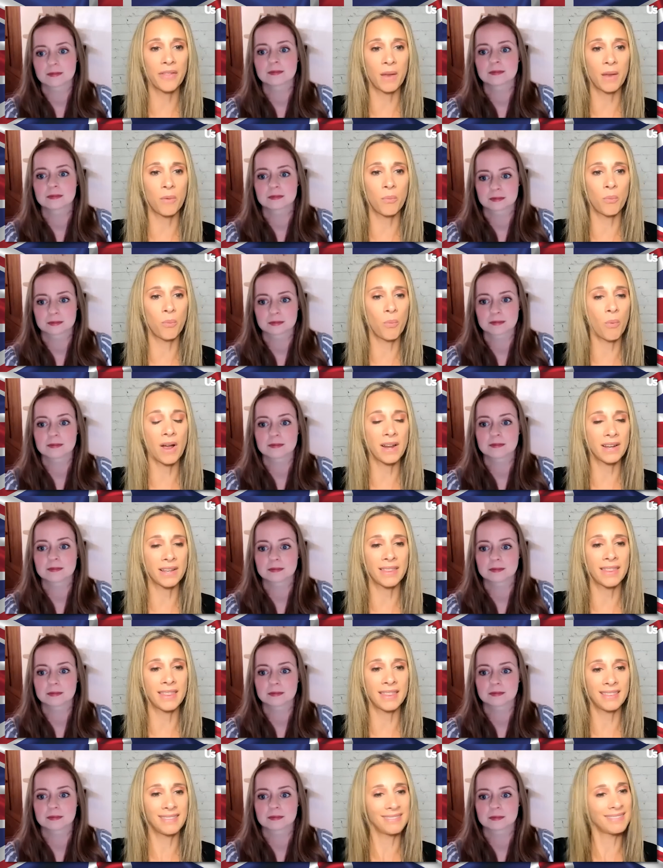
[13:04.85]
Speaker 1: than what
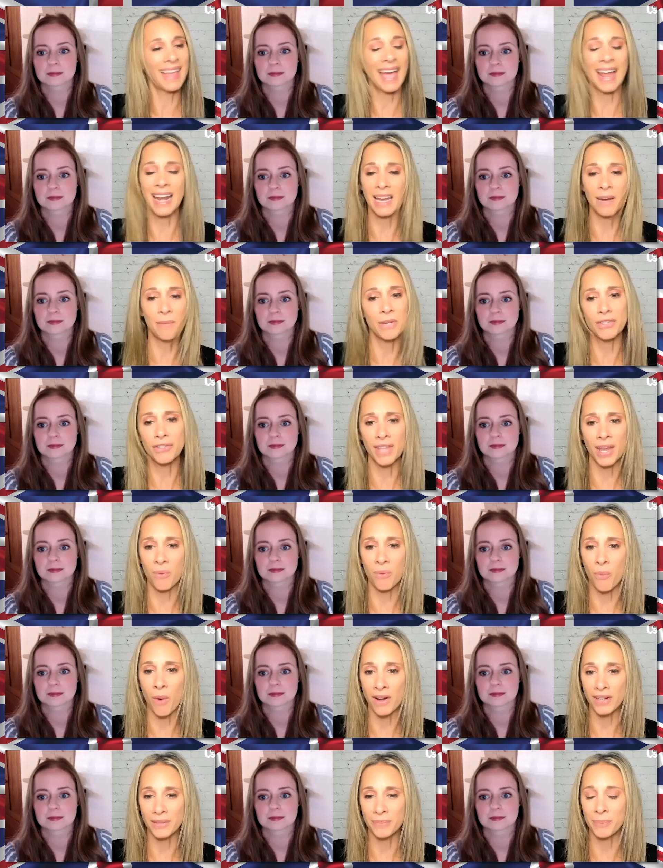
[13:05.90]
that image they
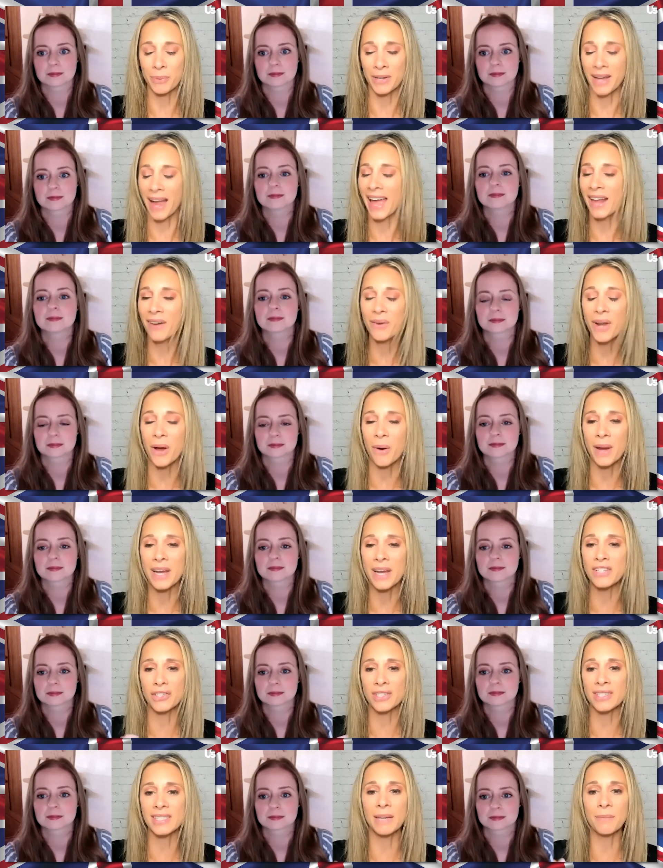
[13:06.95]
want to. Pr- I don't know. It
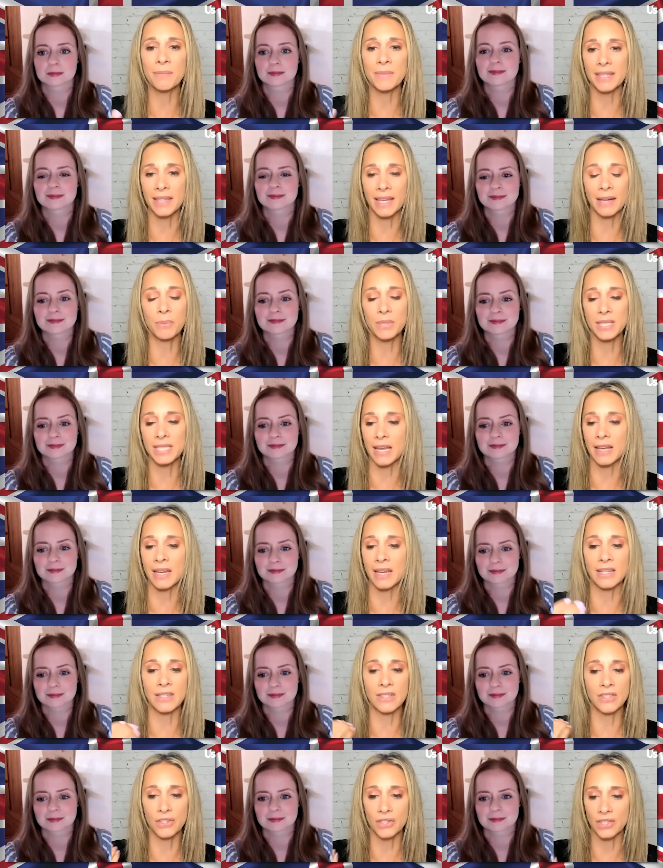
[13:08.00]
just seems like we said
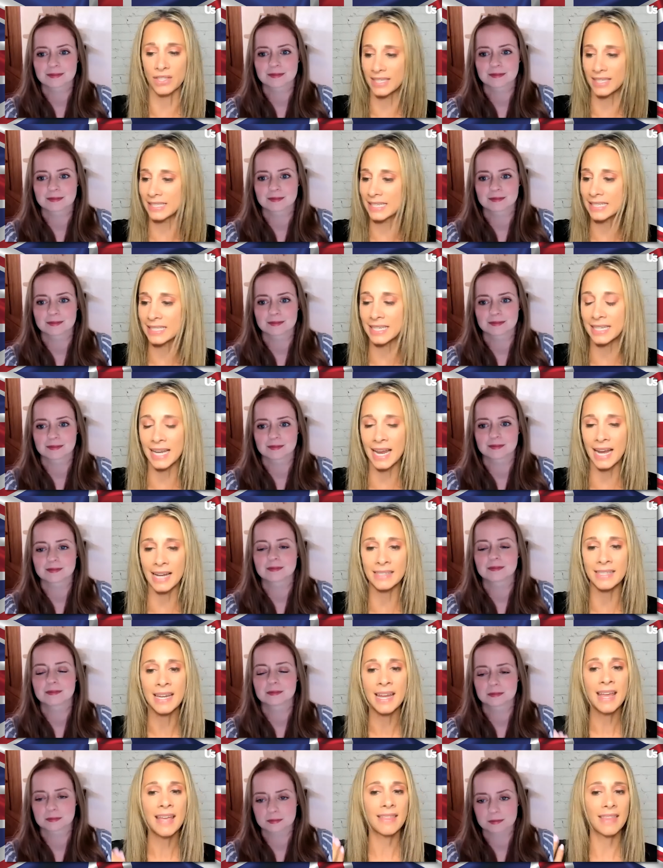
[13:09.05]
it's just a
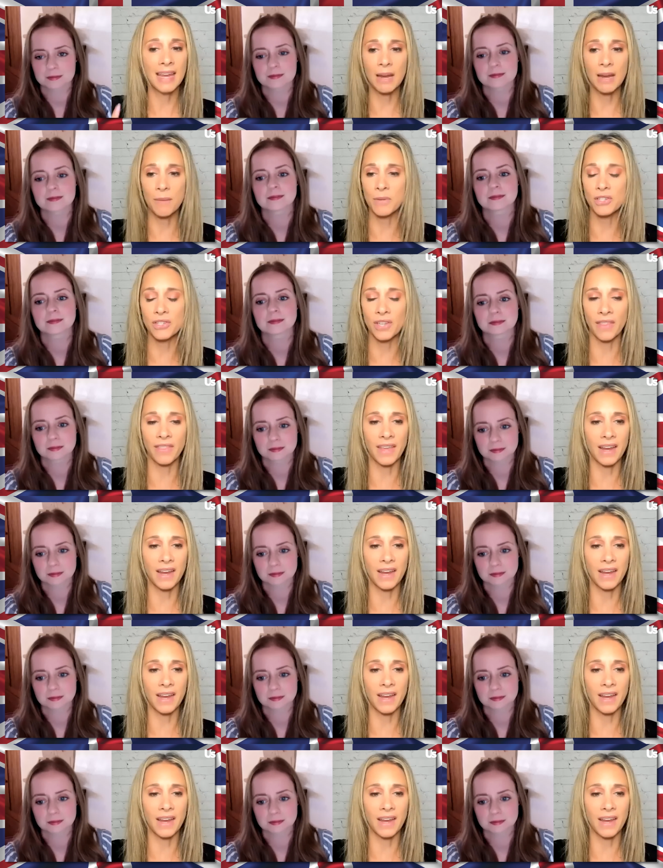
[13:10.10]
disconnect. The image that